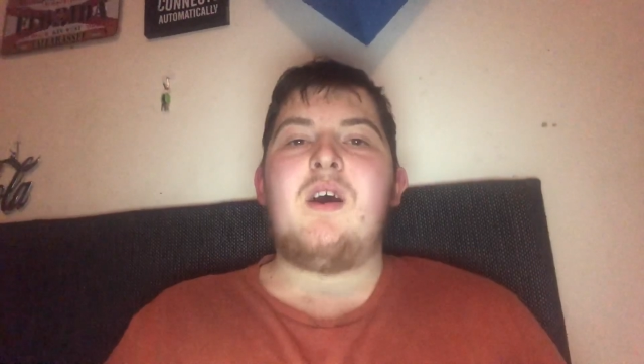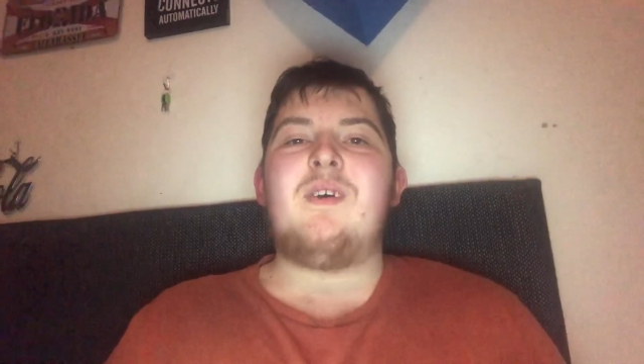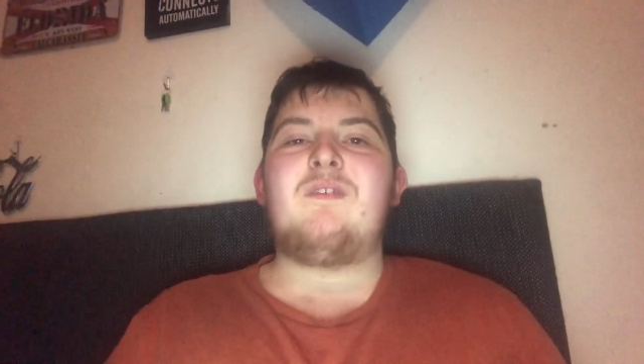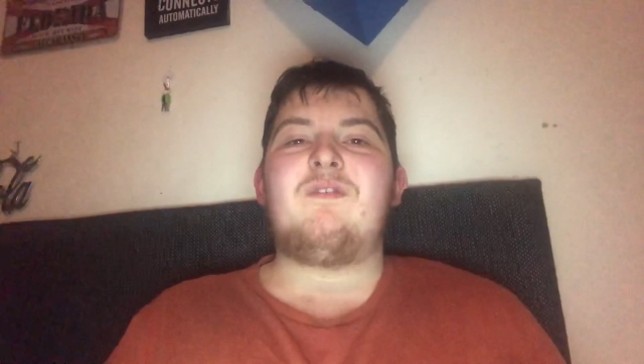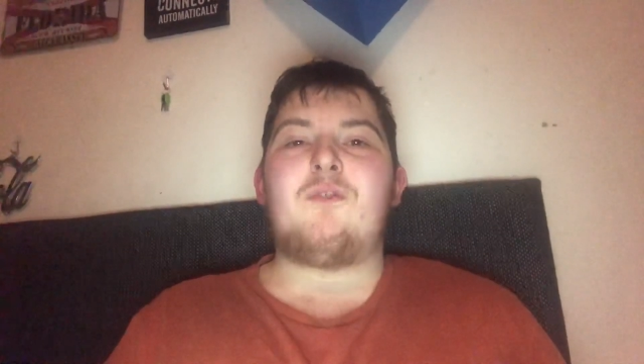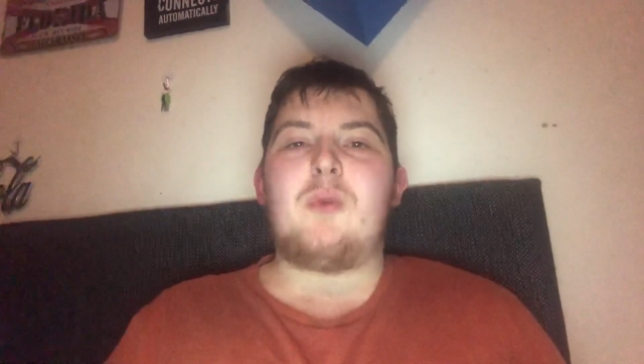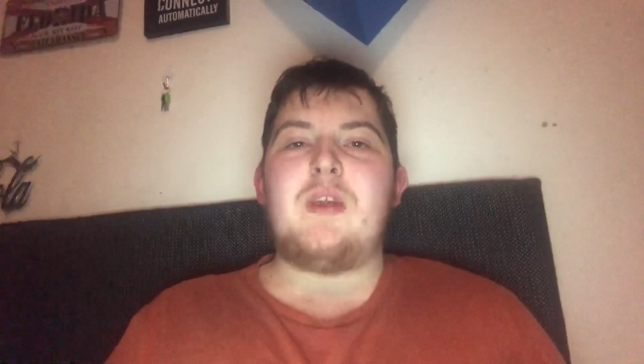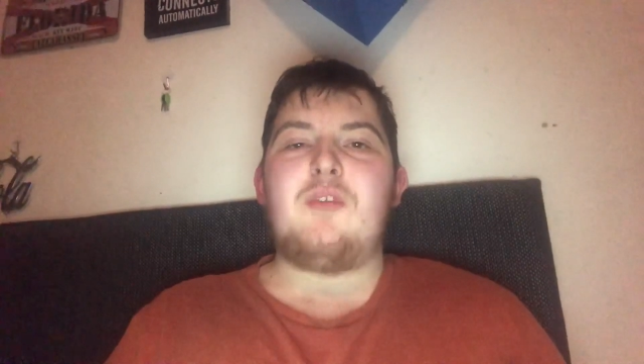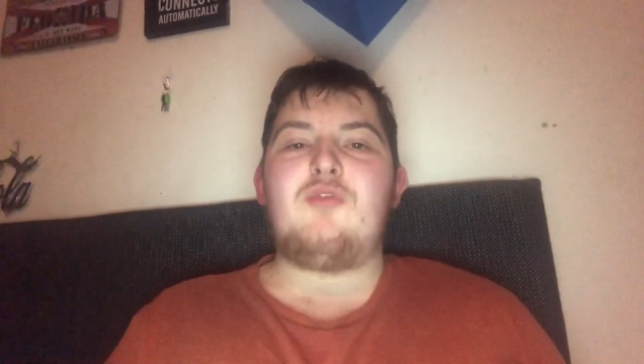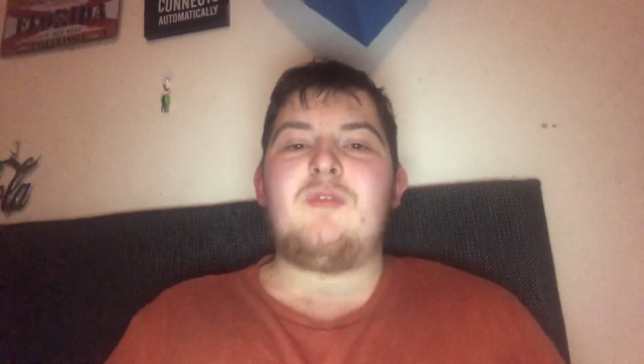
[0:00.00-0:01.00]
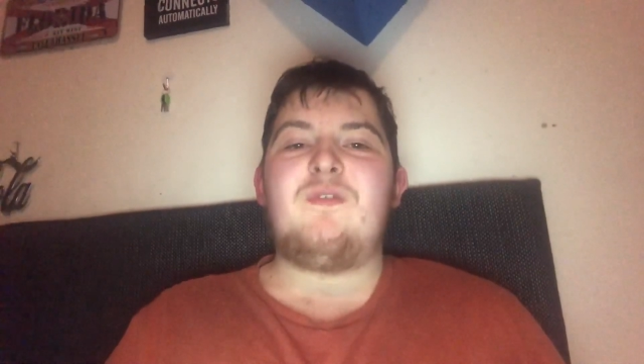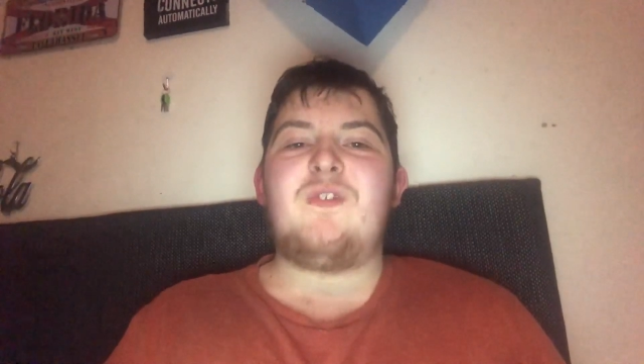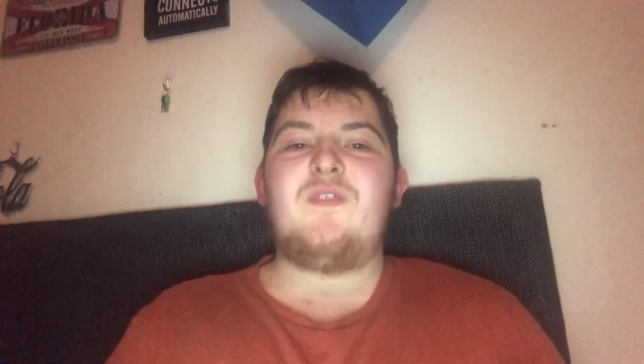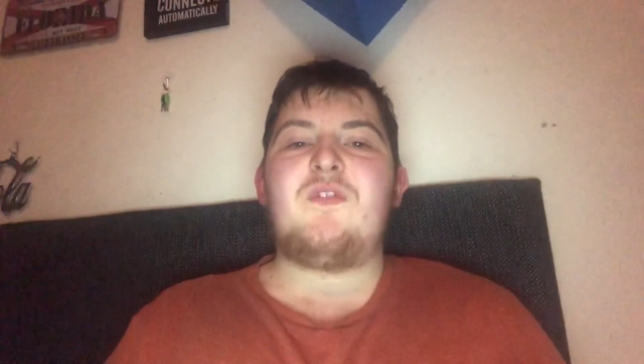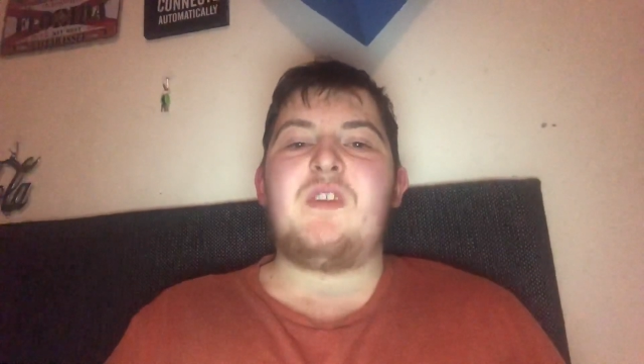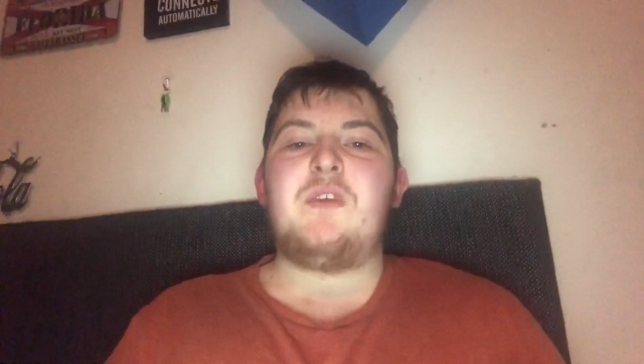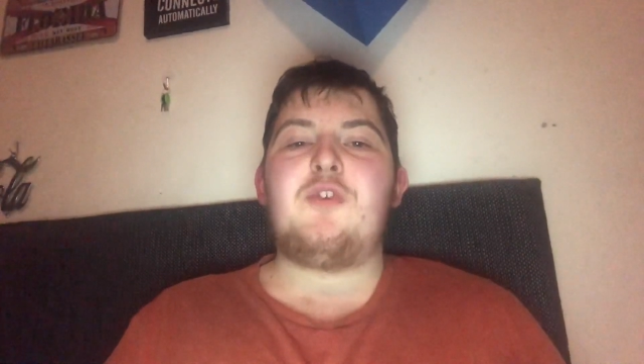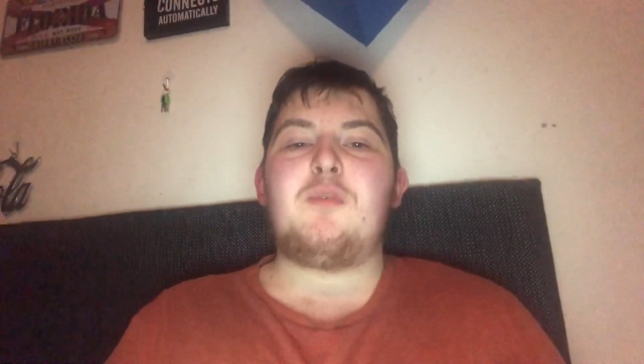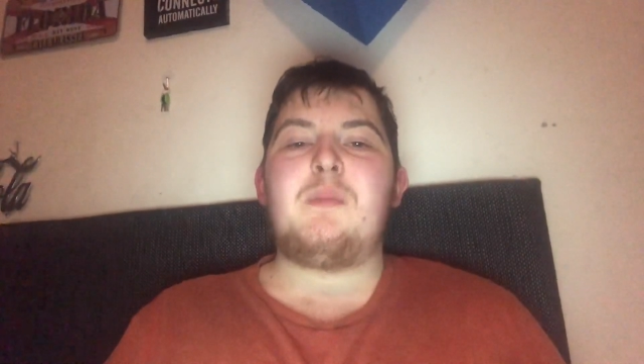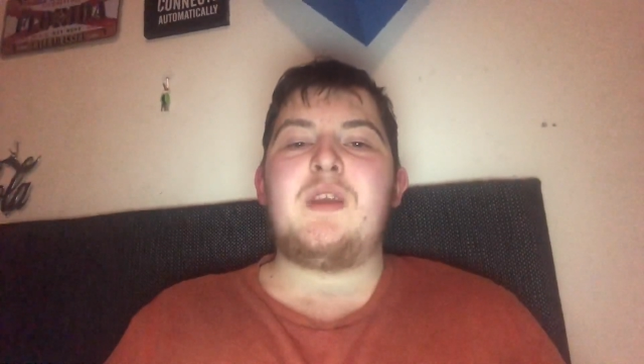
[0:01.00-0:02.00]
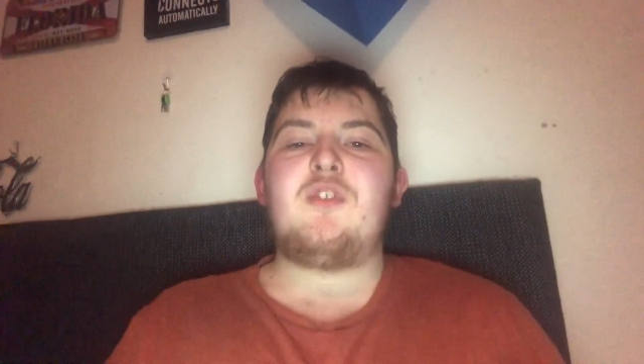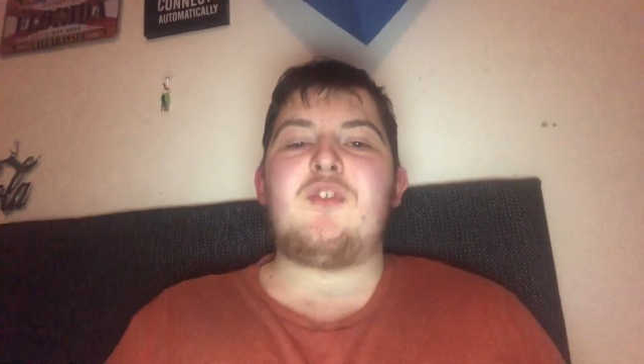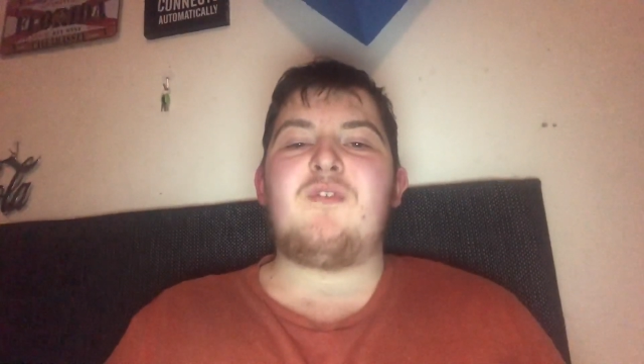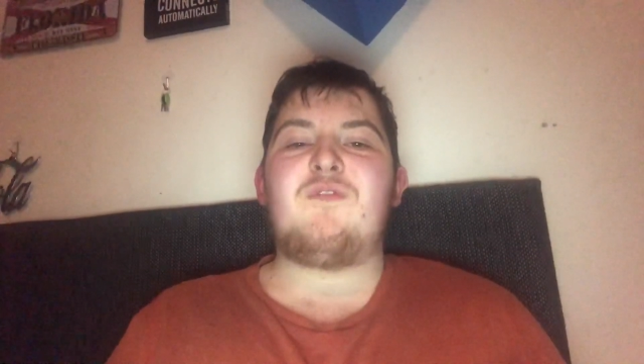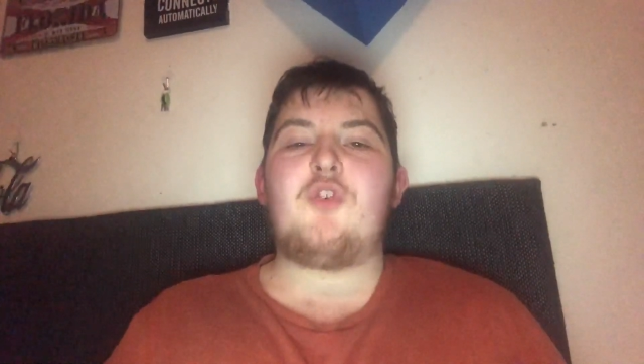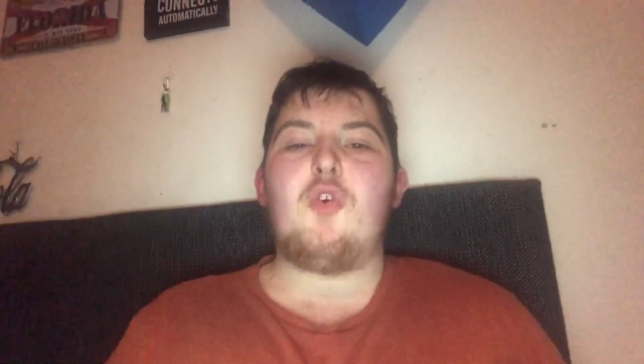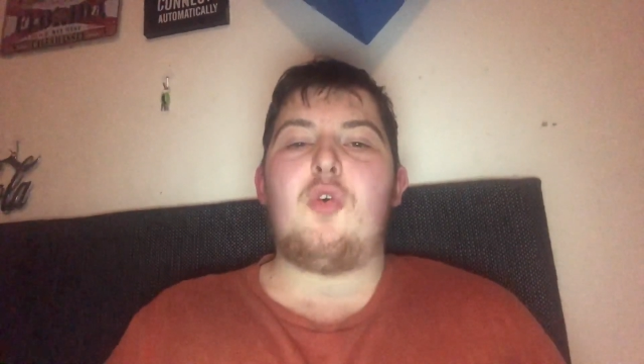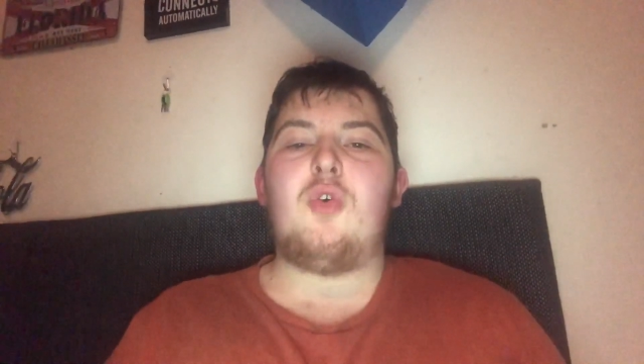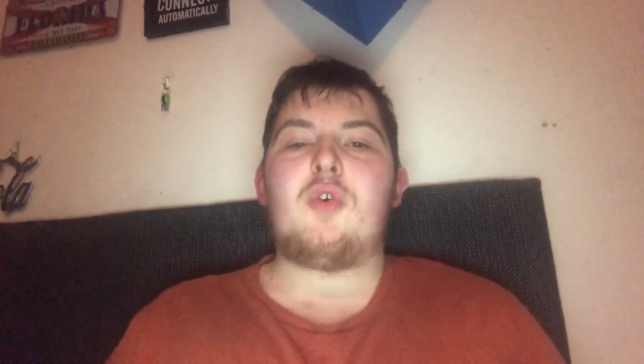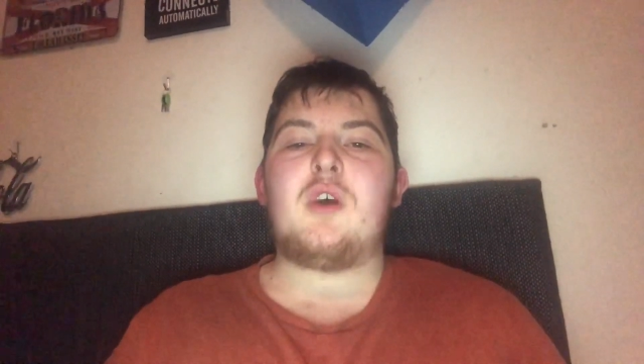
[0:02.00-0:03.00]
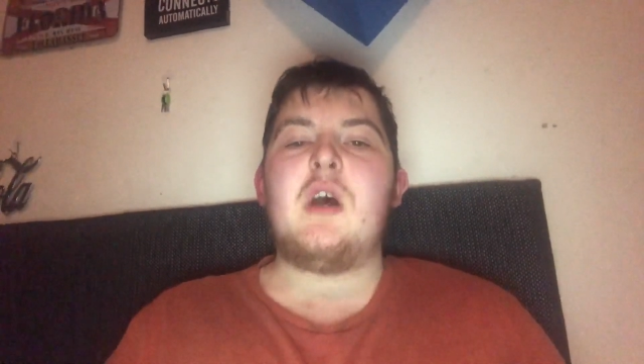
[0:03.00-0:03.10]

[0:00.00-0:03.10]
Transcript: and 350 newton meters of torque,